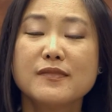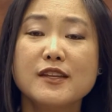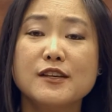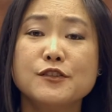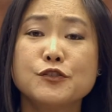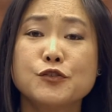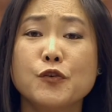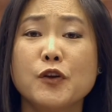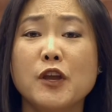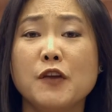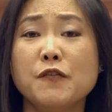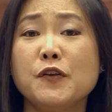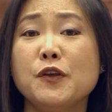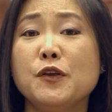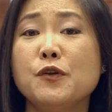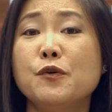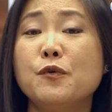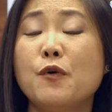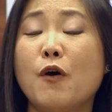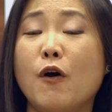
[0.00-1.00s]
So if
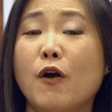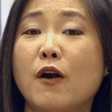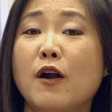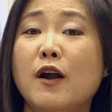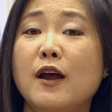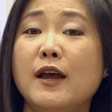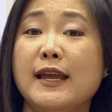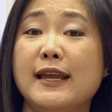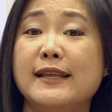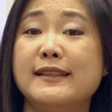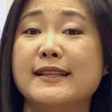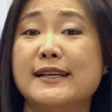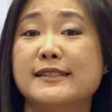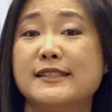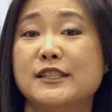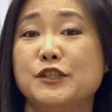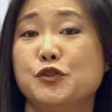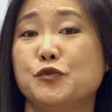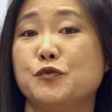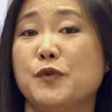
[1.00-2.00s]
you are in that
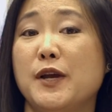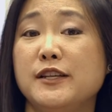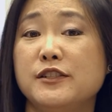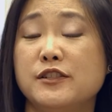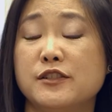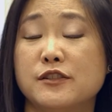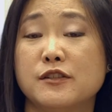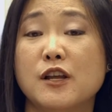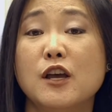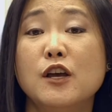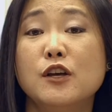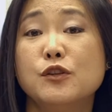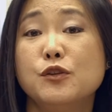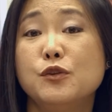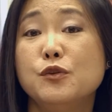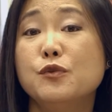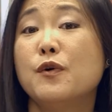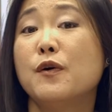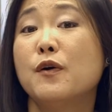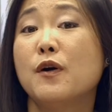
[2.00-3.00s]
situation,
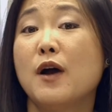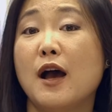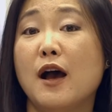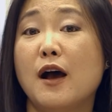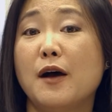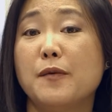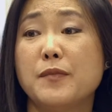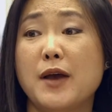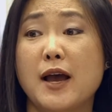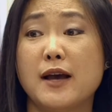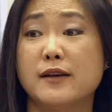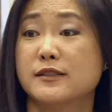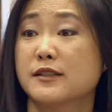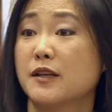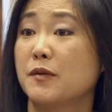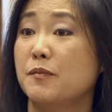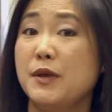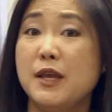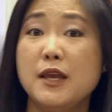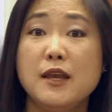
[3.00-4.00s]
do ask
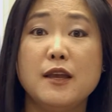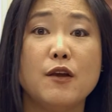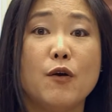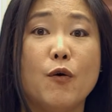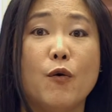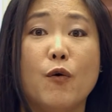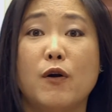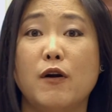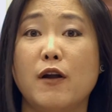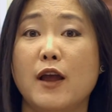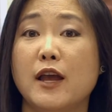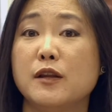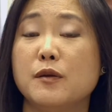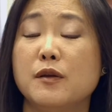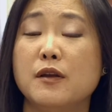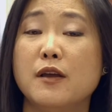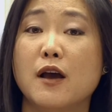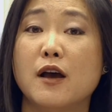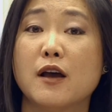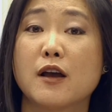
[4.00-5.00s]
me or
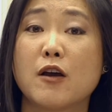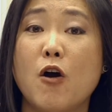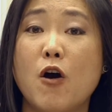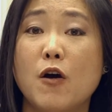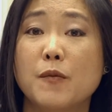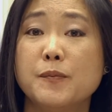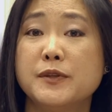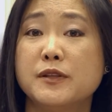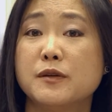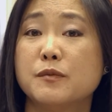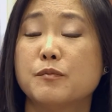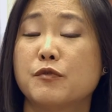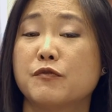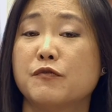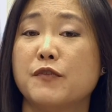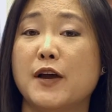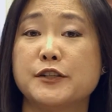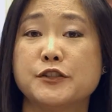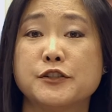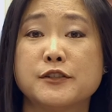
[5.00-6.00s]
any competent
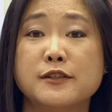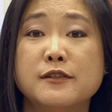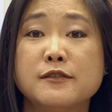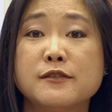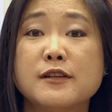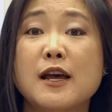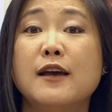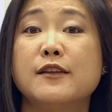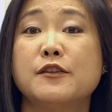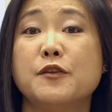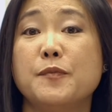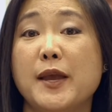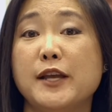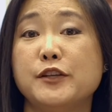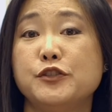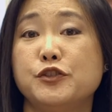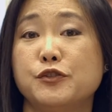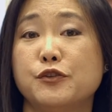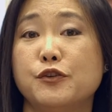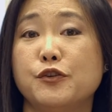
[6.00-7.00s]
professionals to make
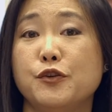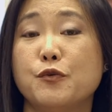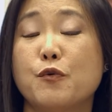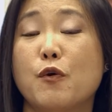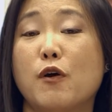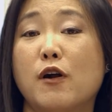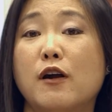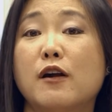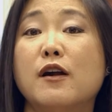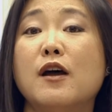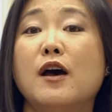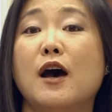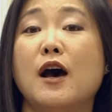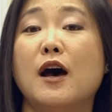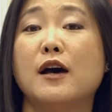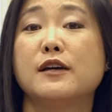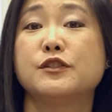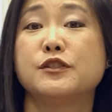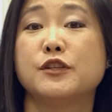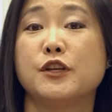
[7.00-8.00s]
sure you are
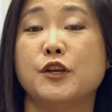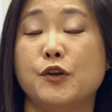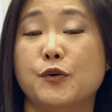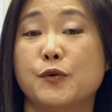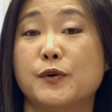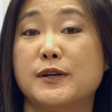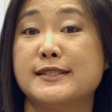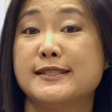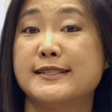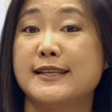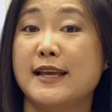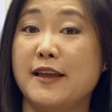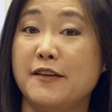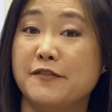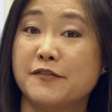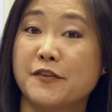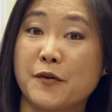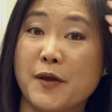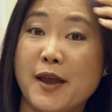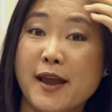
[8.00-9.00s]
secure and
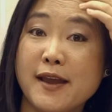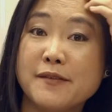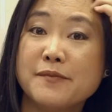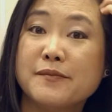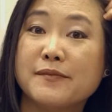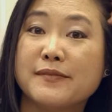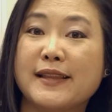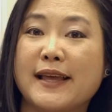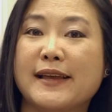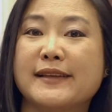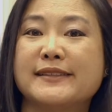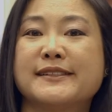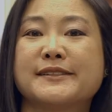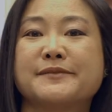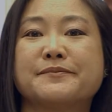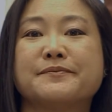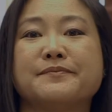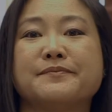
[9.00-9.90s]
safe, okay? Thanks.